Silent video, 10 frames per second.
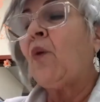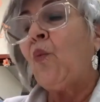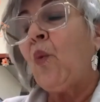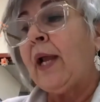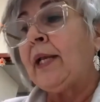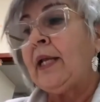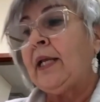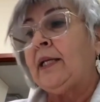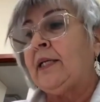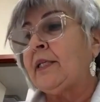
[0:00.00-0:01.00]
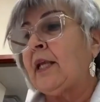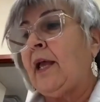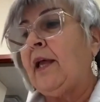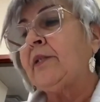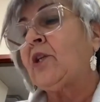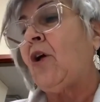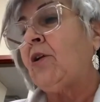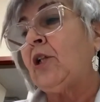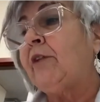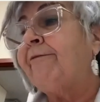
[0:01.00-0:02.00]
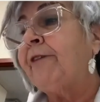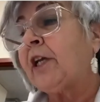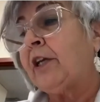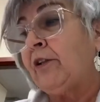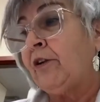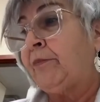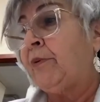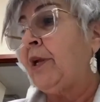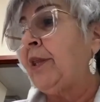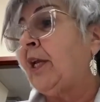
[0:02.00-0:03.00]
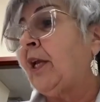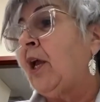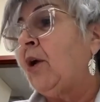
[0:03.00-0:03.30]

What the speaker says: One is, it's called clavicular breathing,